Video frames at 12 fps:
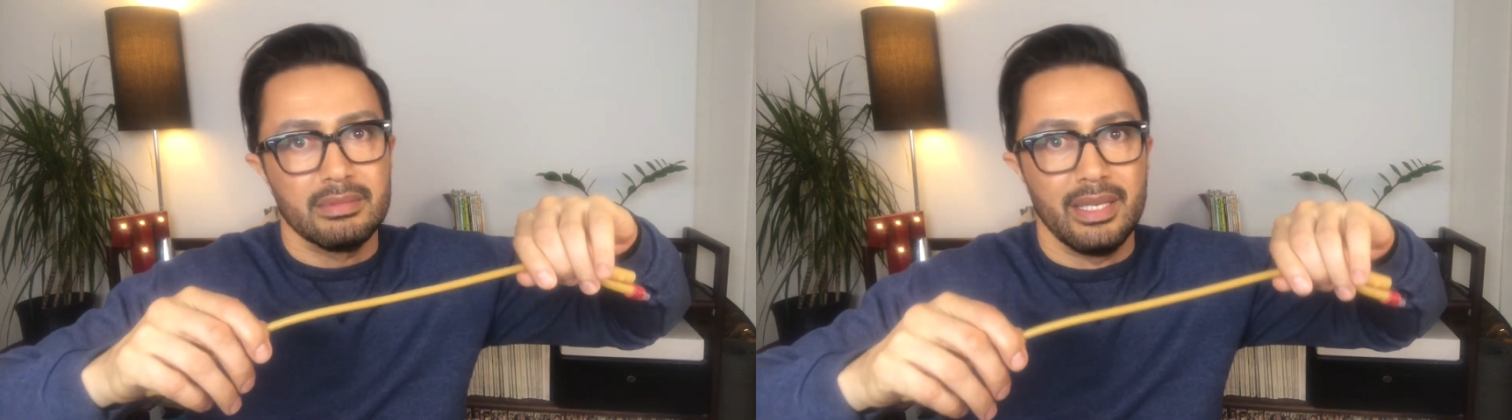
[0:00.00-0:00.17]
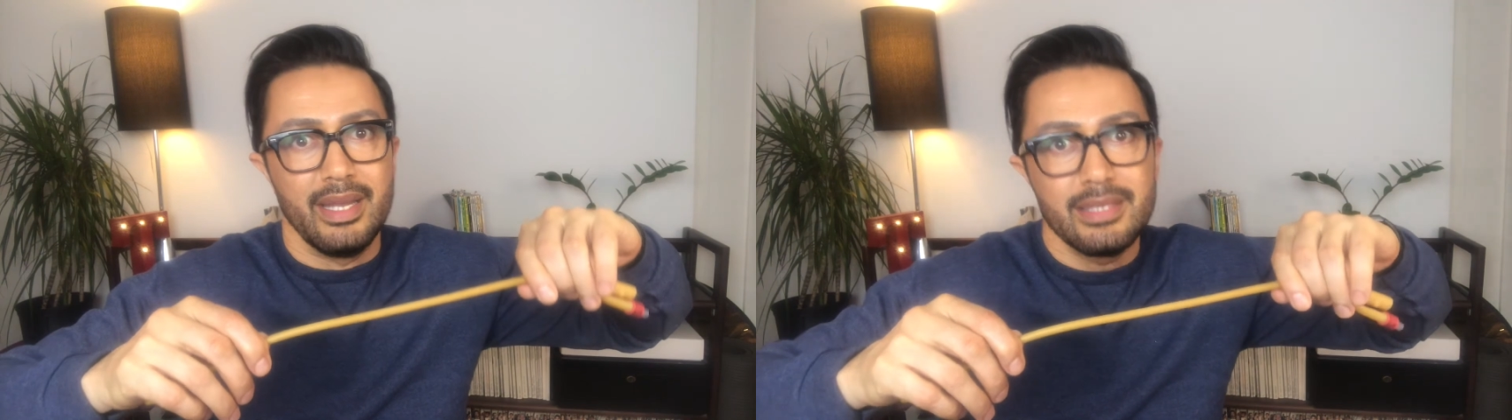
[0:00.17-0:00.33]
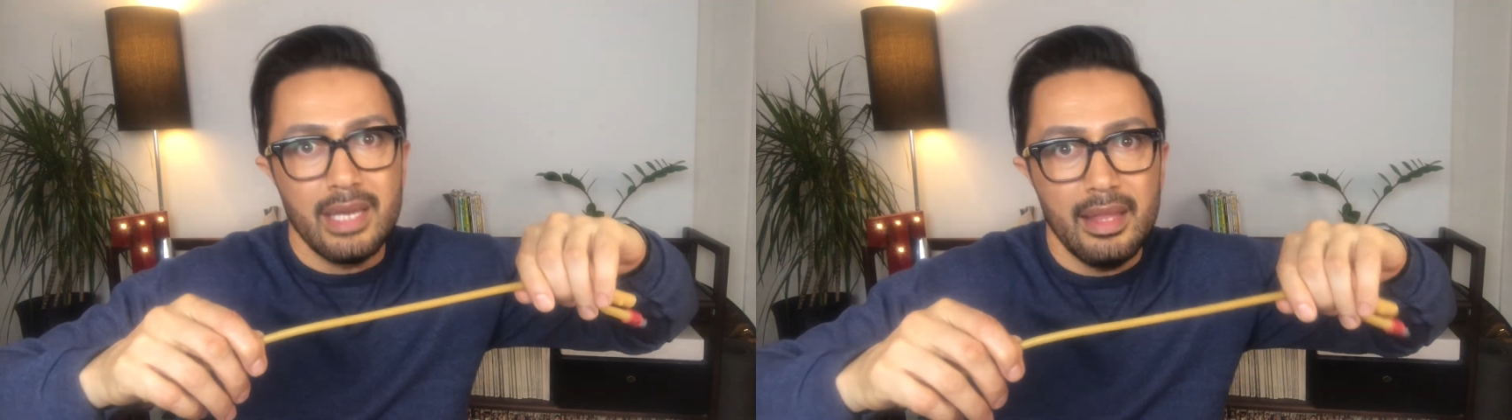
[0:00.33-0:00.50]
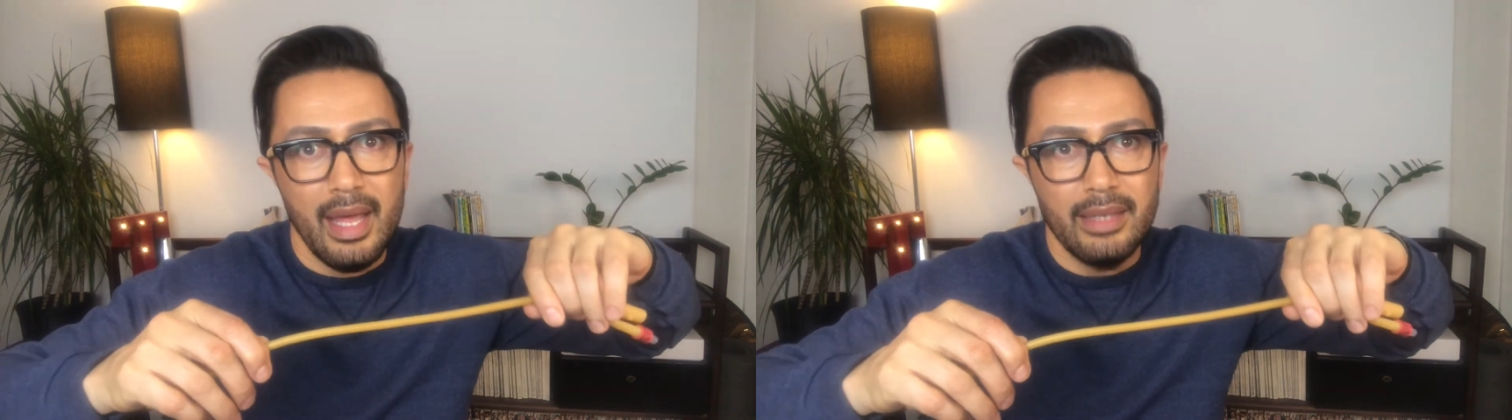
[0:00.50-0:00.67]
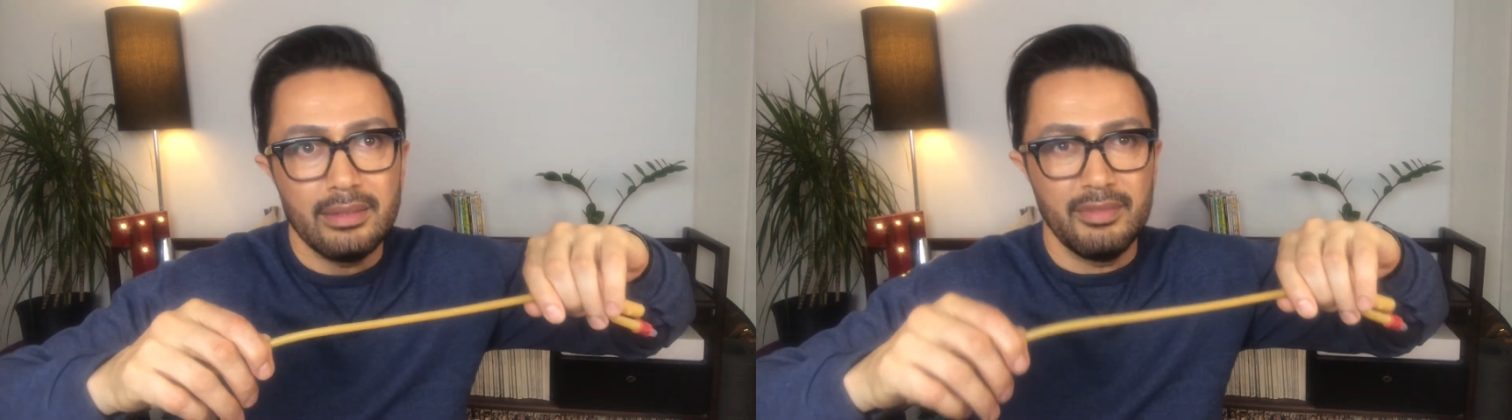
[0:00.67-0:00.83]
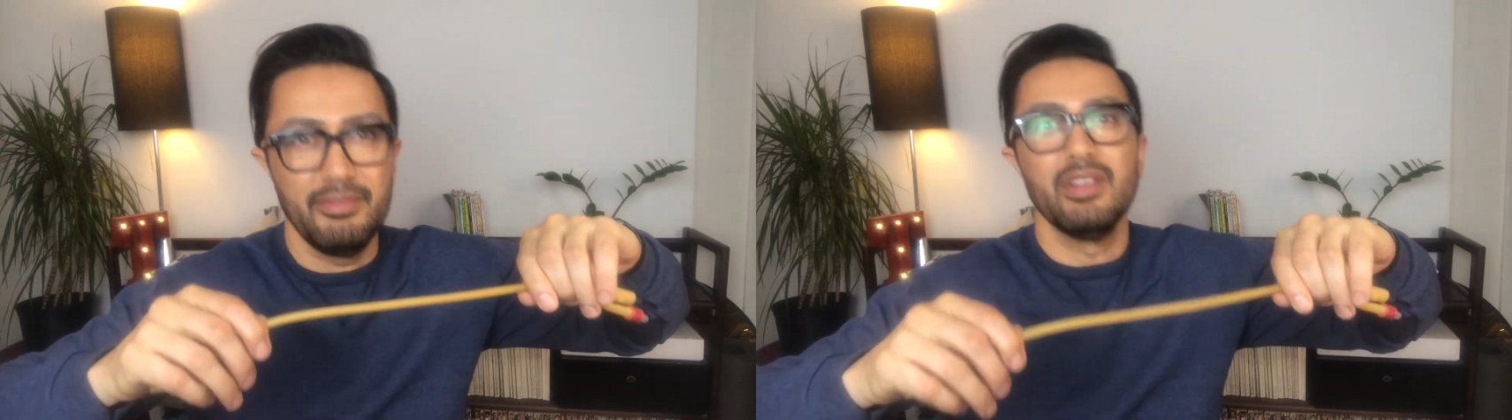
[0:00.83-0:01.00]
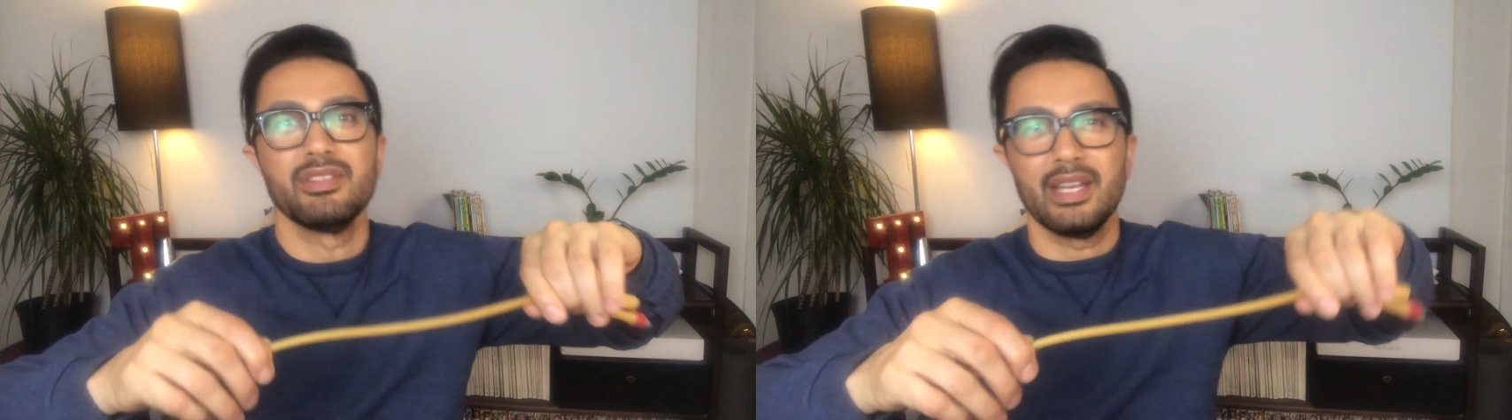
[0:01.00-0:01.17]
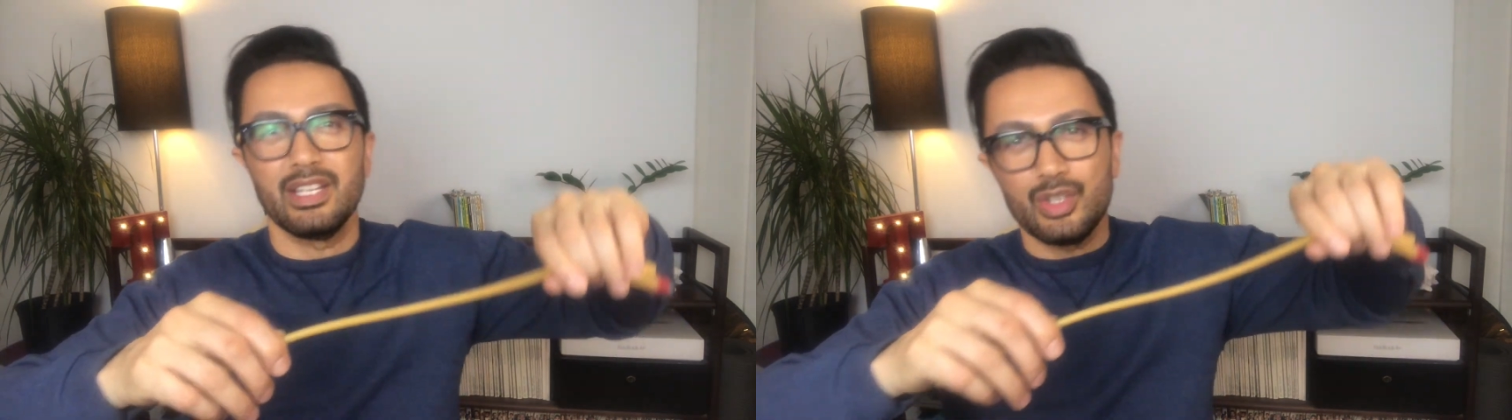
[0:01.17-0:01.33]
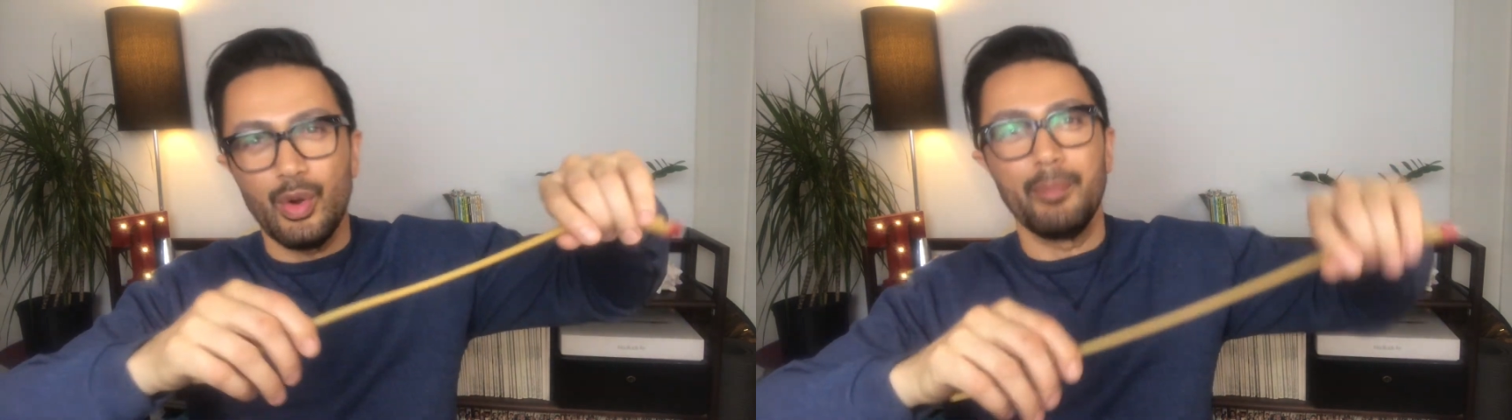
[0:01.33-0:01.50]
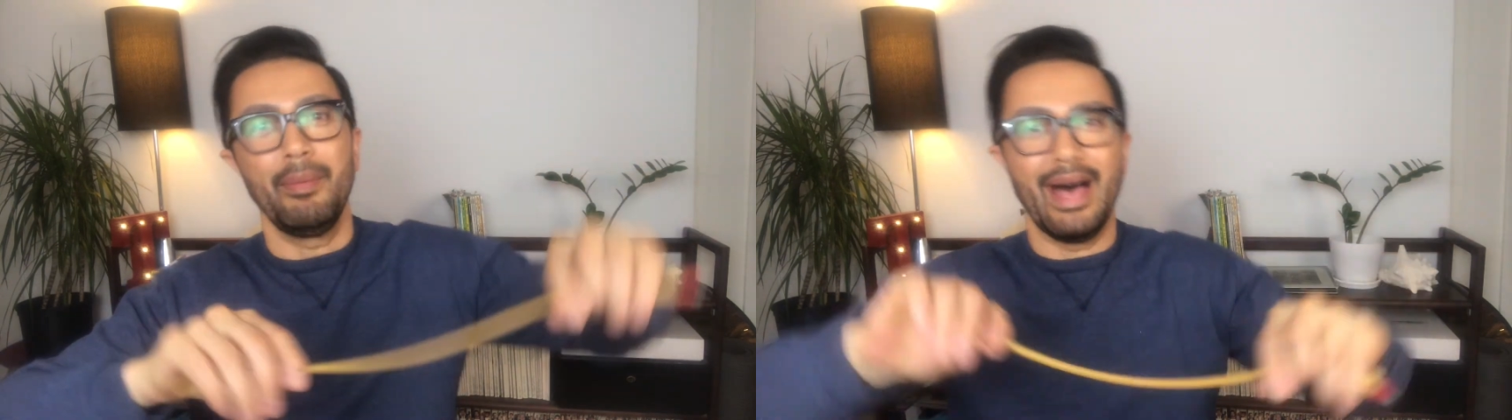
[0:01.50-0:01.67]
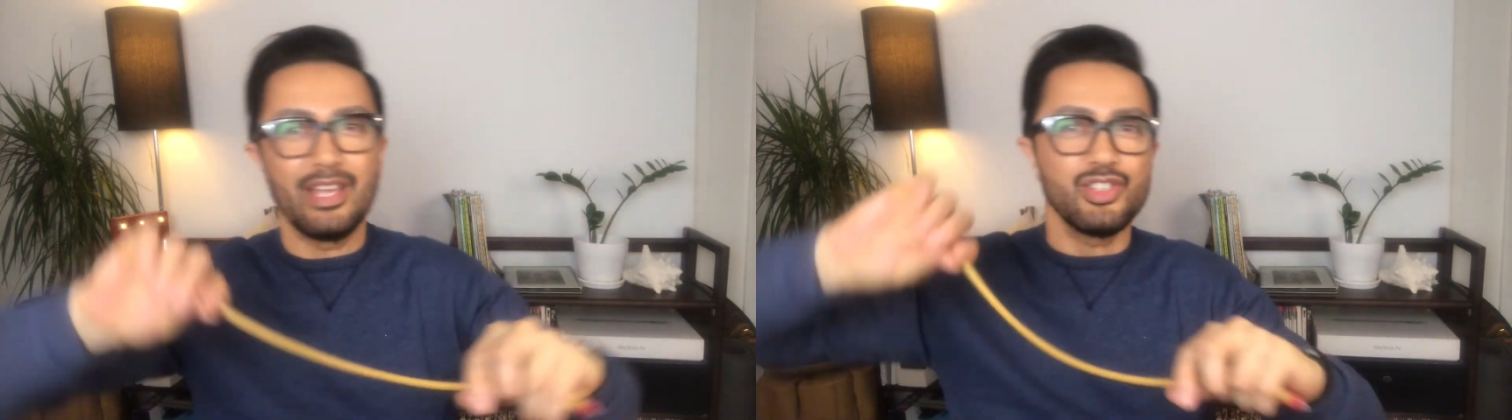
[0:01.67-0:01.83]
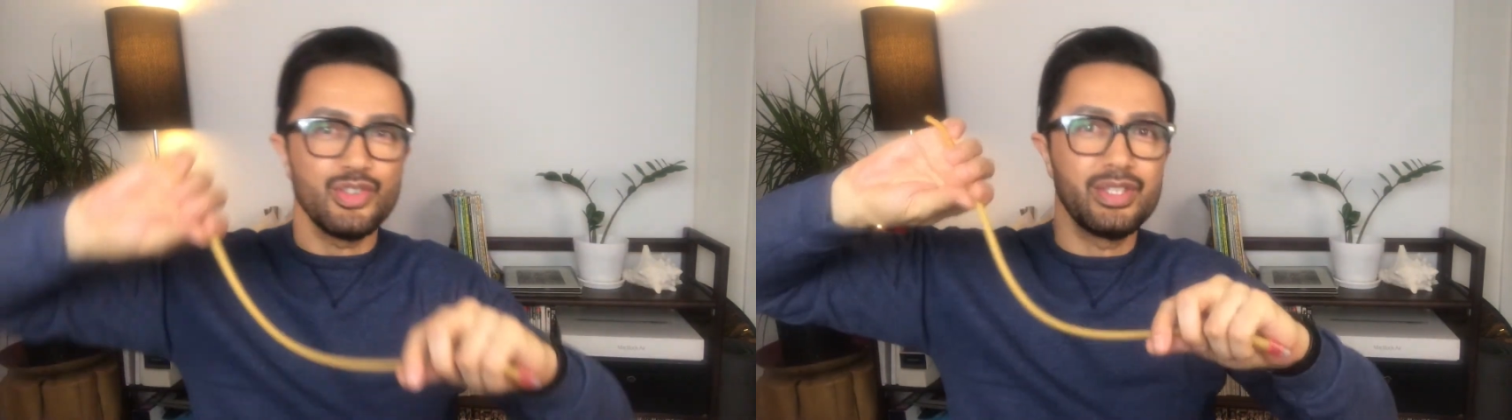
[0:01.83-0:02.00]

Can I say that? It feels like it's going past